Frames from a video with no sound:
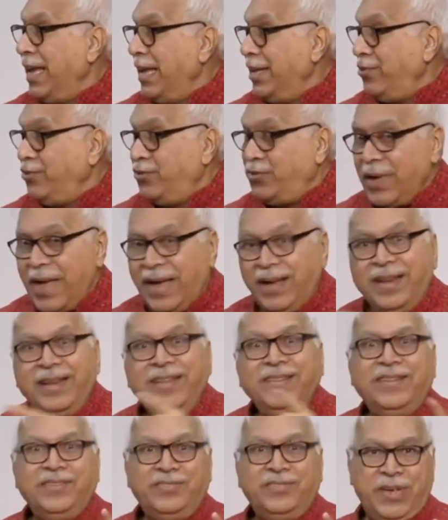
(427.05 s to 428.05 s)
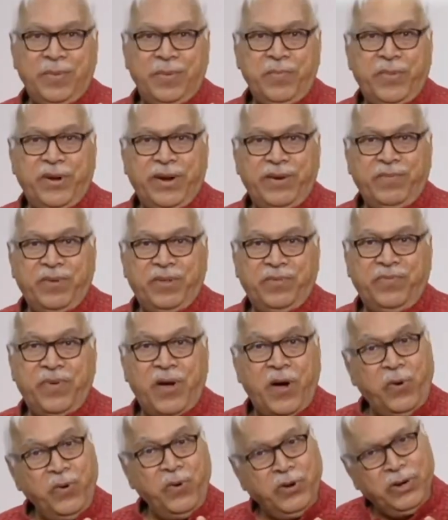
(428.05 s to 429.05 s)
exactly the same trend was
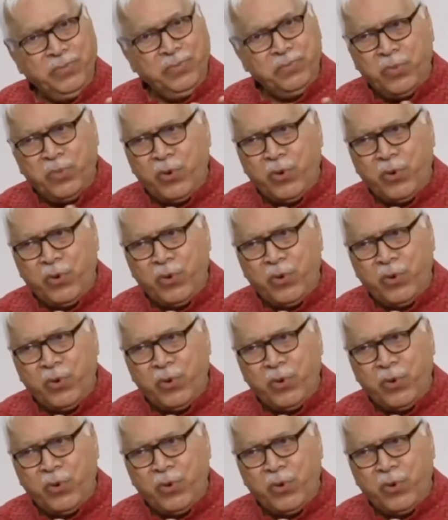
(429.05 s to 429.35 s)
found